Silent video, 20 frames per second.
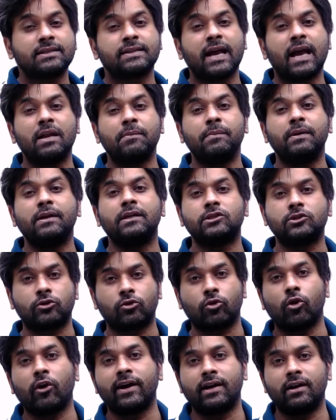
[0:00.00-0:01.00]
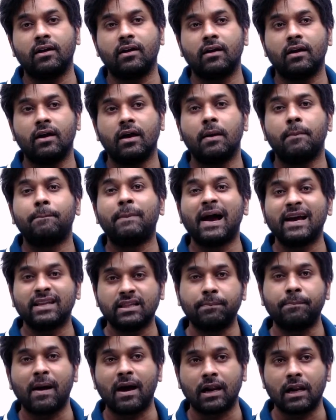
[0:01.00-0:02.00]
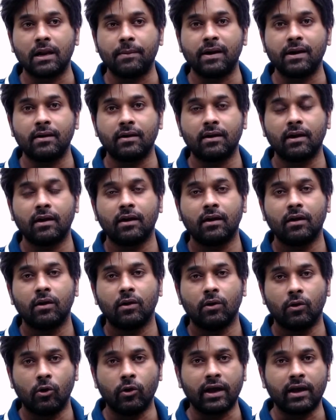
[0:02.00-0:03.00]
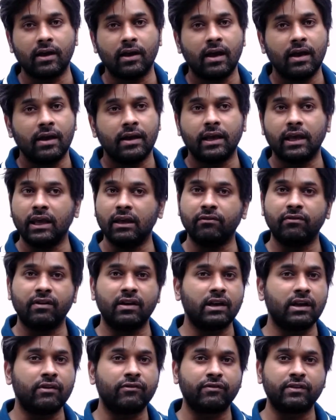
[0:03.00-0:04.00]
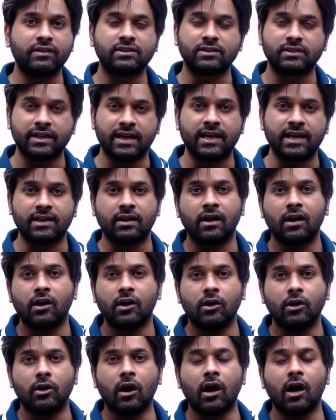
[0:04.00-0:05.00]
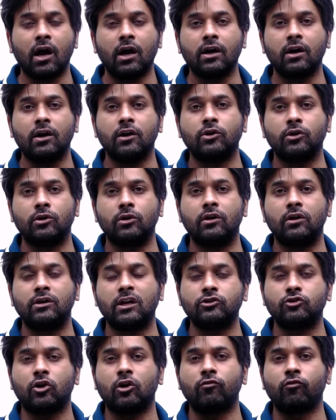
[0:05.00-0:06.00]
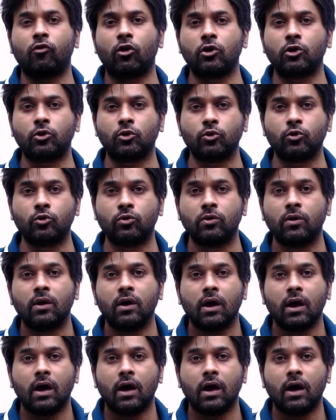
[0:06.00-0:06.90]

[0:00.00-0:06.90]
can be destroyed by the Parliament. Okay, even if a state does not want to